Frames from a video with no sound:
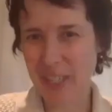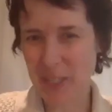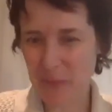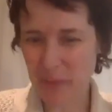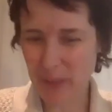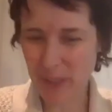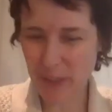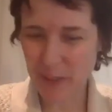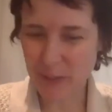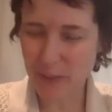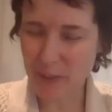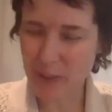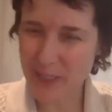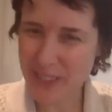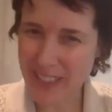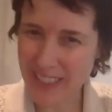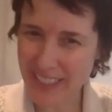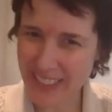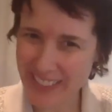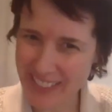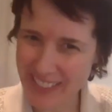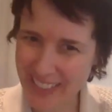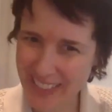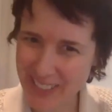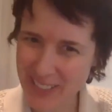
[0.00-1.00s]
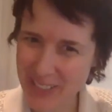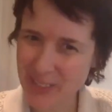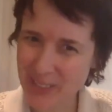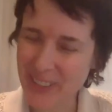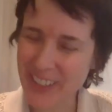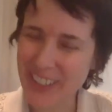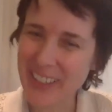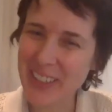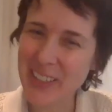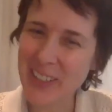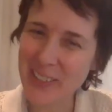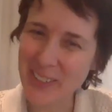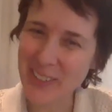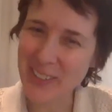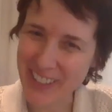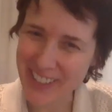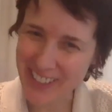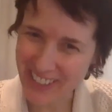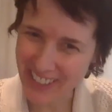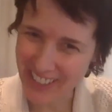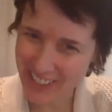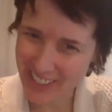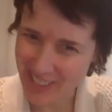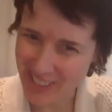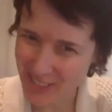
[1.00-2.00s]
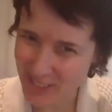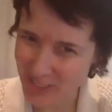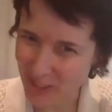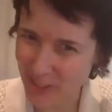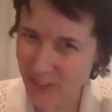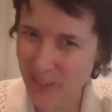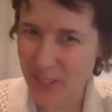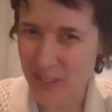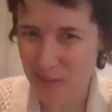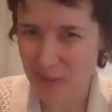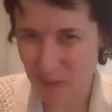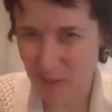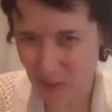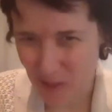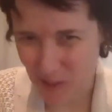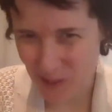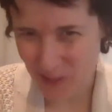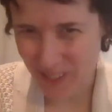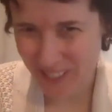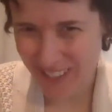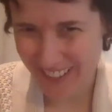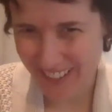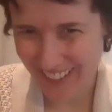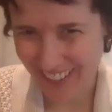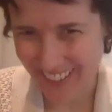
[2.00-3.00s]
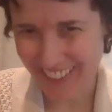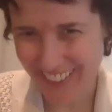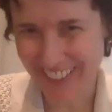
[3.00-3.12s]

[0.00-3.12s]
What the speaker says: We look forward to listening to it, and congratulations on the award that